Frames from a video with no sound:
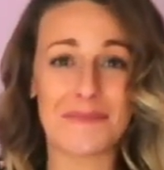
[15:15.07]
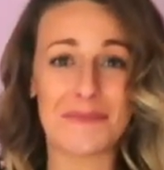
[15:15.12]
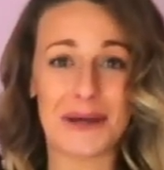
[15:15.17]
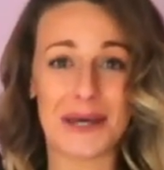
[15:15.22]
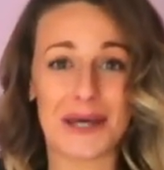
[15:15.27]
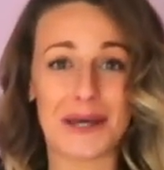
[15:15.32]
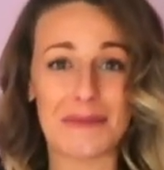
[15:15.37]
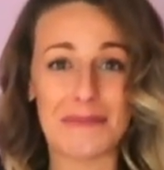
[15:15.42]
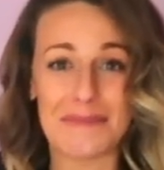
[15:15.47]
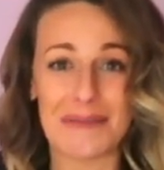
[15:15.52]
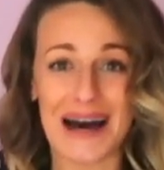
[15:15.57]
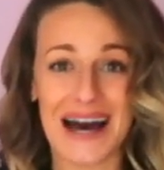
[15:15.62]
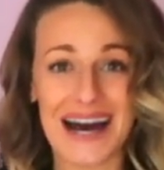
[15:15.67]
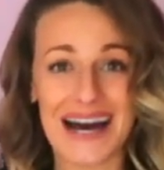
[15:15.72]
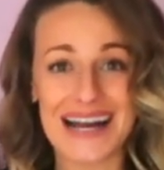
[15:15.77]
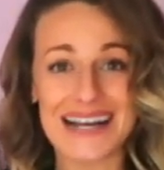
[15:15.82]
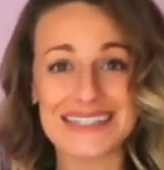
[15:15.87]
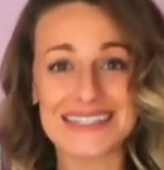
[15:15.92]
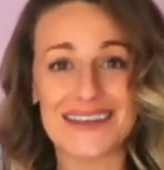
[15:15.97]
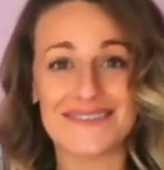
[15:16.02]
pearl
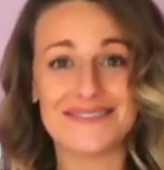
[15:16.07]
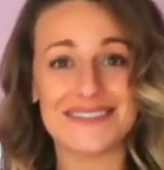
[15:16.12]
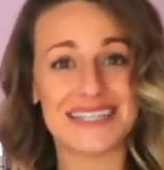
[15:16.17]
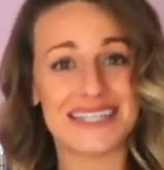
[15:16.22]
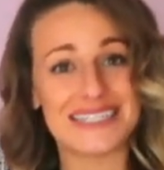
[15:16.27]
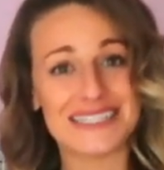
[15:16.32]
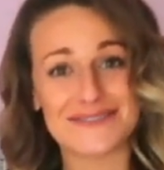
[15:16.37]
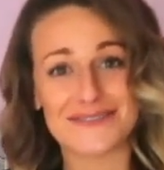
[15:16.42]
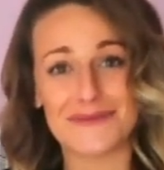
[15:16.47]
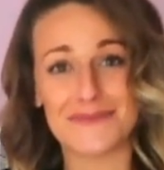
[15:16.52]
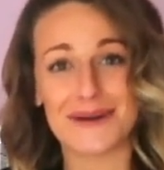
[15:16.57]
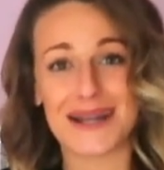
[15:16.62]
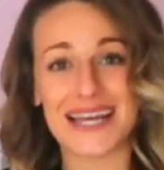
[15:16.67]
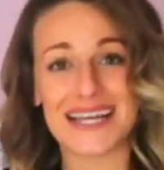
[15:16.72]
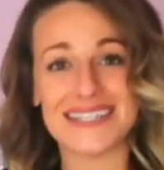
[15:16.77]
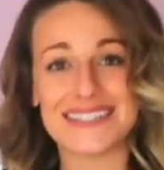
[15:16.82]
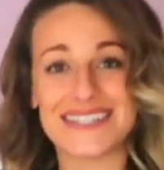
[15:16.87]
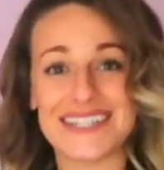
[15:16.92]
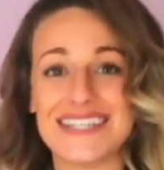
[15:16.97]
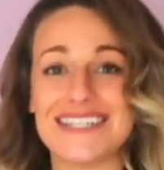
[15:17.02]
bags I've seen different
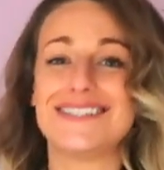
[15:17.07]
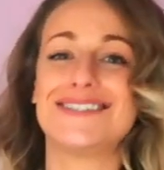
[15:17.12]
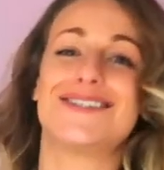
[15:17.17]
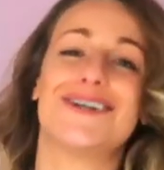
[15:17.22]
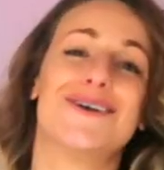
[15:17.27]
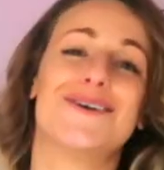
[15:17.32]
places.